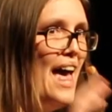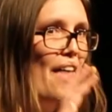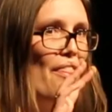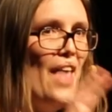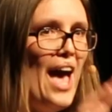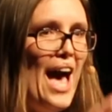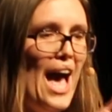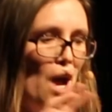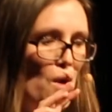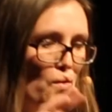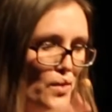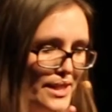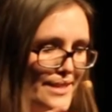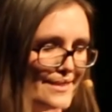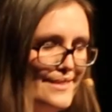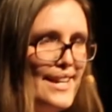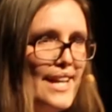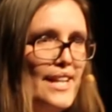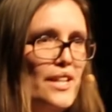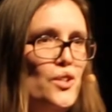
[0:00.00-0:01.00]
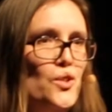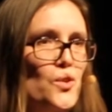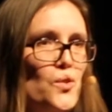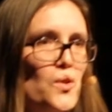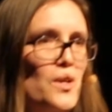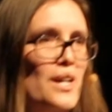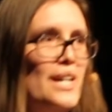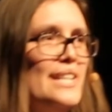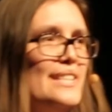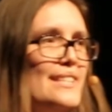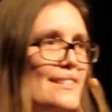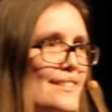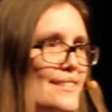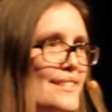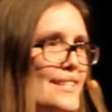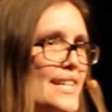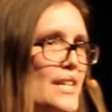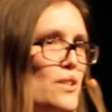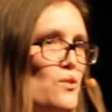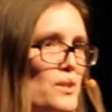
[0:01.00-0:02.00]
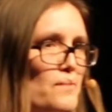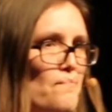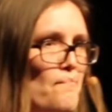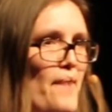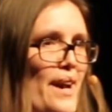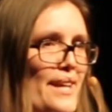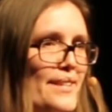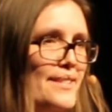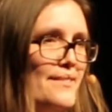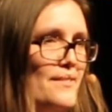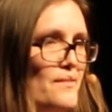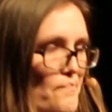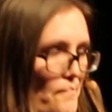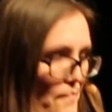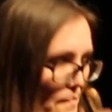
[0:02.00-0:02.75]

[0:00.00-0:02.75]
And I will tell you the secret pass